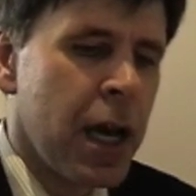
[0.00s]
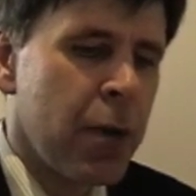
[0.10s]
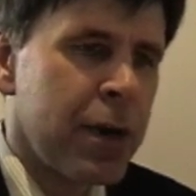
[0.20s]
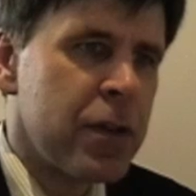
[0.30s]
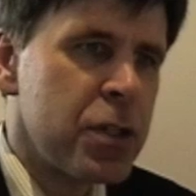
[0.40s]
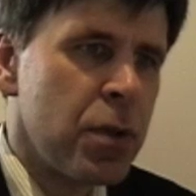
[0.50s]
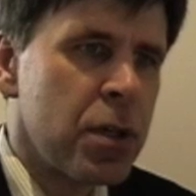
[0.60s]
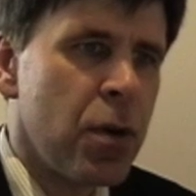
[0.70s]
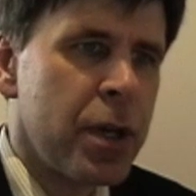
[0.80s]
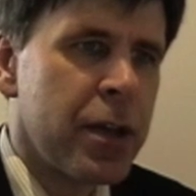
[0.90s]
However, dual
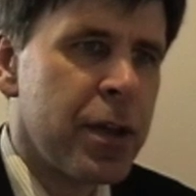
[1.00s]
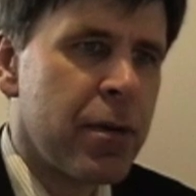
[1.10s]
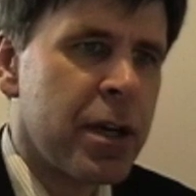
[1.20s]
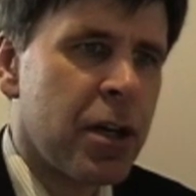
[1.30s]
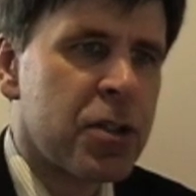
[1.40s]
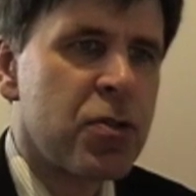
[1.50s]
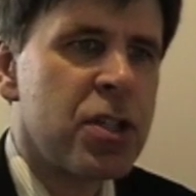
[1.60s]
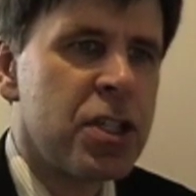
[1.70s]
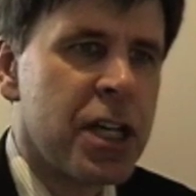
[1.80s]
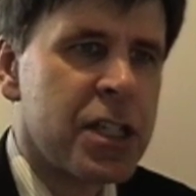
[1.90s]
coding theory also
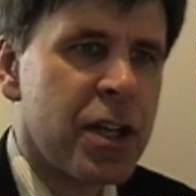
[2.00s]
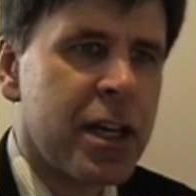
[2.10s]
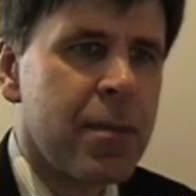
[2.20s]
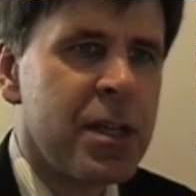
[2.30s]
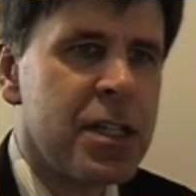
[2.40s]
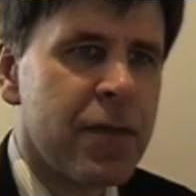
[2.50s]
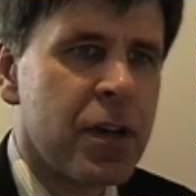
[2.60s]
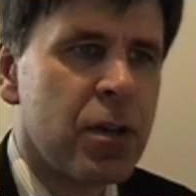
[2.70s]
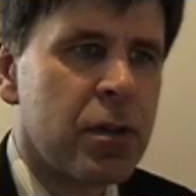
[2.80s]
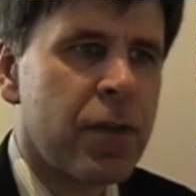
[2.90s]
suggests that it can be
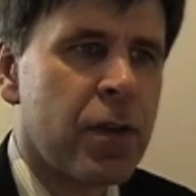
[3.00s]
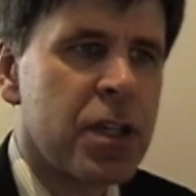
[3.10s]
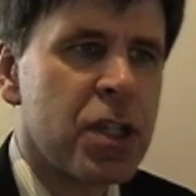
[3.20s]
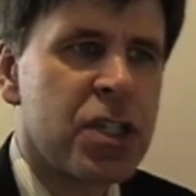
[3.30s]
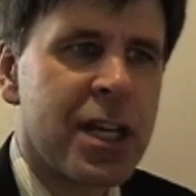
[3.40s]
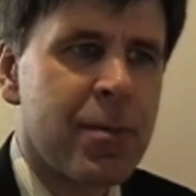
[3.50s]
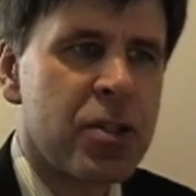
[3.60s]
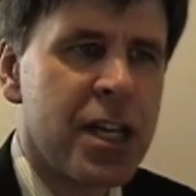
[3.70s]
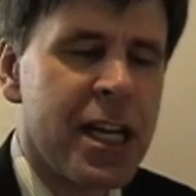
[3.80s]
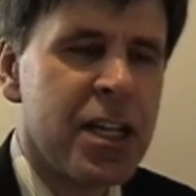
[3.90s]
difficult for us to
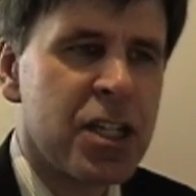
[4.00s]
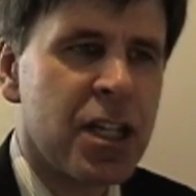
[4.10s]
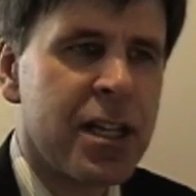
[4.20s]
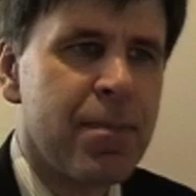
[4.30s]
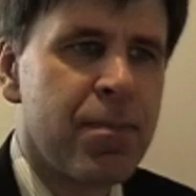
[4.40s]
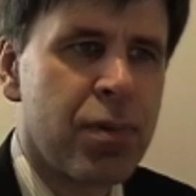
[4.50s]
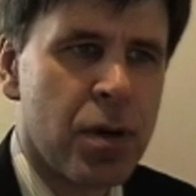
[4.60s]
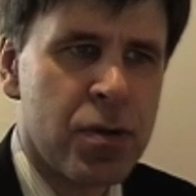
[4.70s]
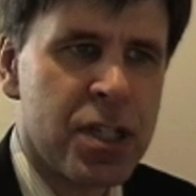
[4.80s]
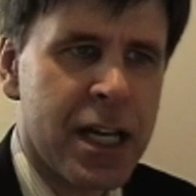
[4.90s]
simultaneously
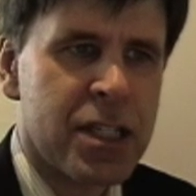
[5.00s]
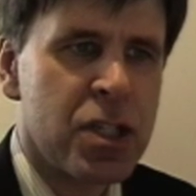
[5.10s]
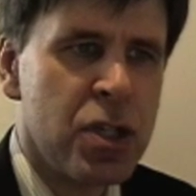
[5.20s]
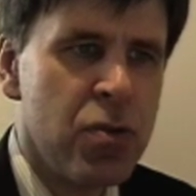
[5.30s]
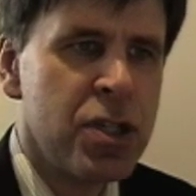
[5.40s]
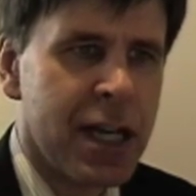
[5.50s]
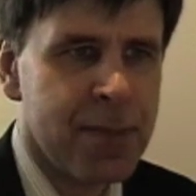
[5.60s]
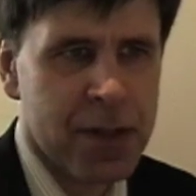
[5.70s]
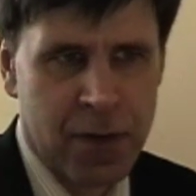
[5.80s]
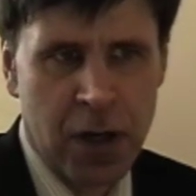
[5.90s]
process two
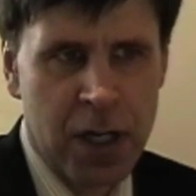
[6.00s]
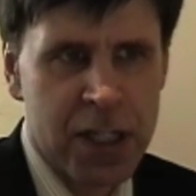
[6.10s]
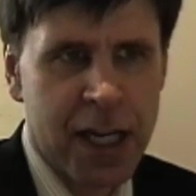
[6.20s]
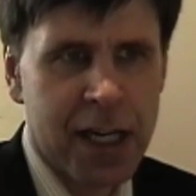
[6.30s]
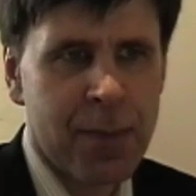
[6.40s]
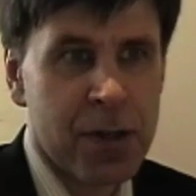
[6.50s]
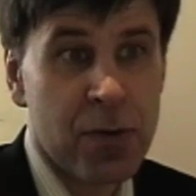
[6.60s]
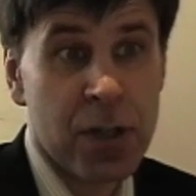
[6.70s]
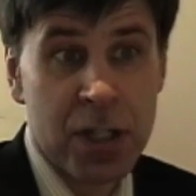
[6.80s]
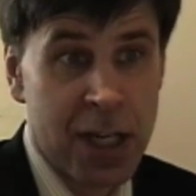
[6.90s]
types of content coming
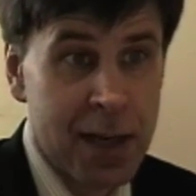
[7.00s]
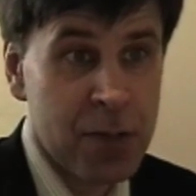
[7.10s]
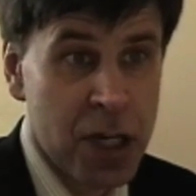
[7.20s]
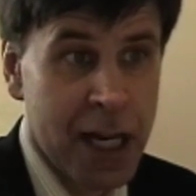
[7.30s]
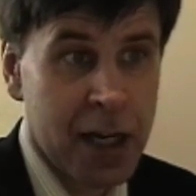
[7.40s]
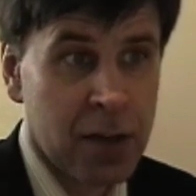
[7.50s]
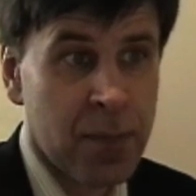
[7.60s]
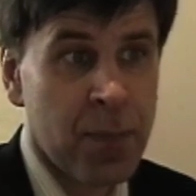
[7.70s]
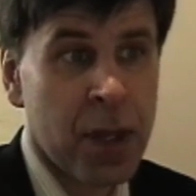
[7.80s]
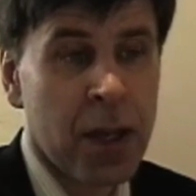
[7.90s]
through the same channel.
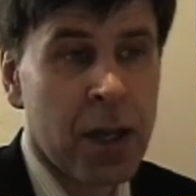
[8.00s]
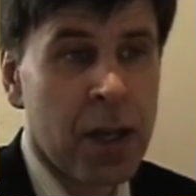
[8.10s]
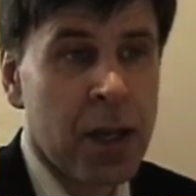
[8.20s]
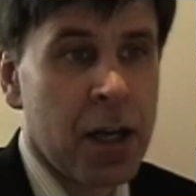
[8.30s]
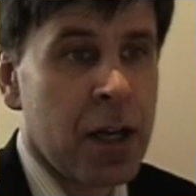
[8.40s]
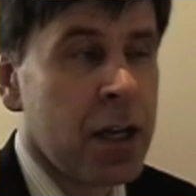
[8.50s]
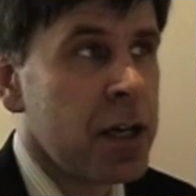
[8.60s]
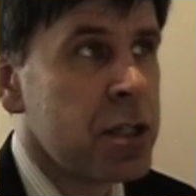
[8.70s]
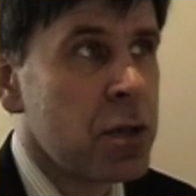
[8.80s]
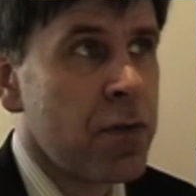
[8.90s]

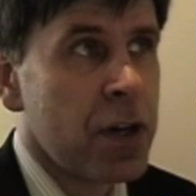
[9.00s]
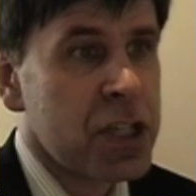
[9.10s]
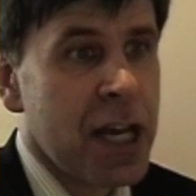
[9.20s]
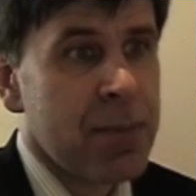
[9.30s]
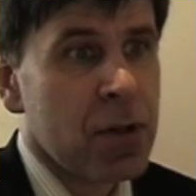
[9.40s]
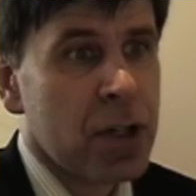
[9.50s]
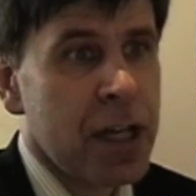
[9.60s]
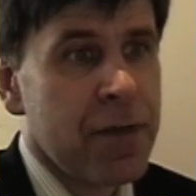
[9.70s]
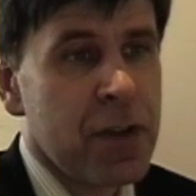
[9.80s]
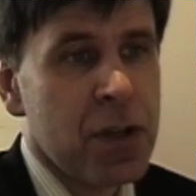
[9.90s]
So for example,
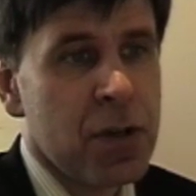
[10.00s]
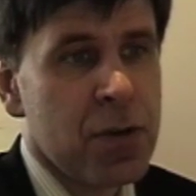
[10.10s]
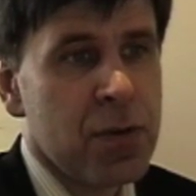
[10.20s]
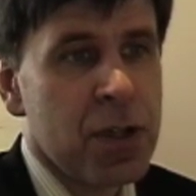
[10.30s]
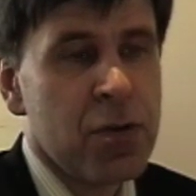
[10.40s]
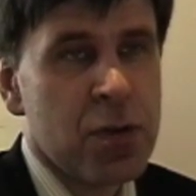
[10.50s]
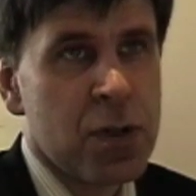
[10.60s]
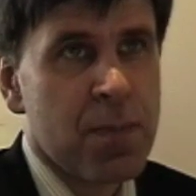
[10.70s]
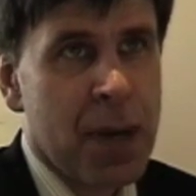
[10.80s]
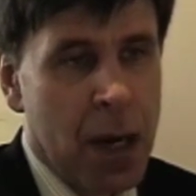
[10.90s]
if you
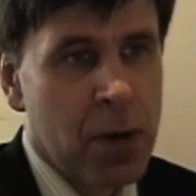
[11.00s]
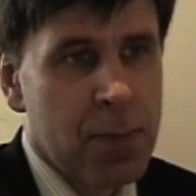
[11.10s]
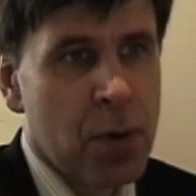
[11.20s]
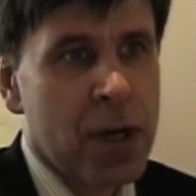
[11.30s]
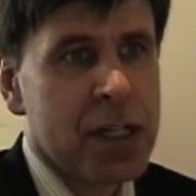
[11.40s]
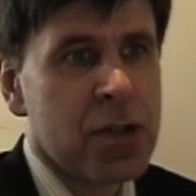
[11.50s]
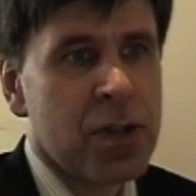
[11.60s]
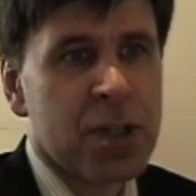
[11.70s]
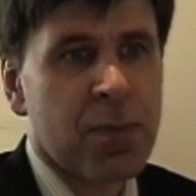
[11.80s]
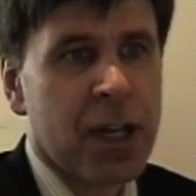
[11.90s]
use PowerPoint
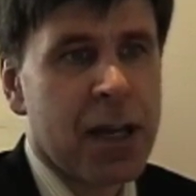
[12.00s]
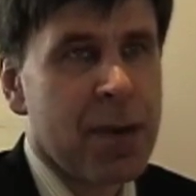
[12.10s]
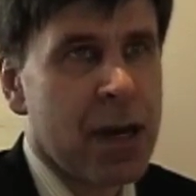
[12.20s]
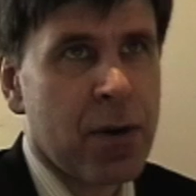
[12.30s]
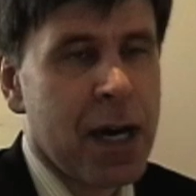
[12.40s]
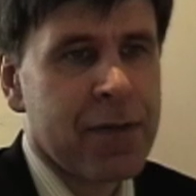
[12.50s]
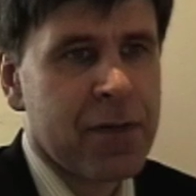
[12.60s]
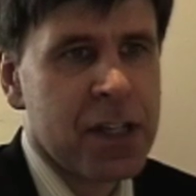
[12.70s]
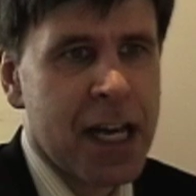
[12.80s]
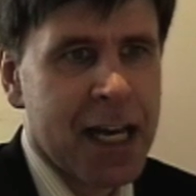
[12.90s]
to display a paragraph
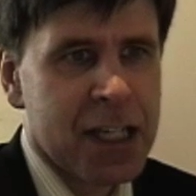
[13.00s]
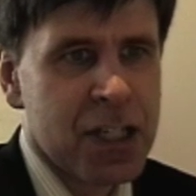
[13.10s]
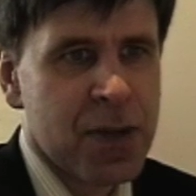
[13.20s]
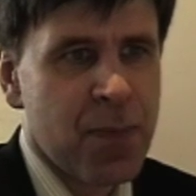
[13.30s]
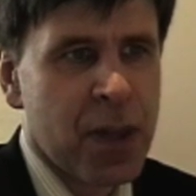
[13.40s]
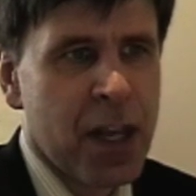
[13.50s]
of text,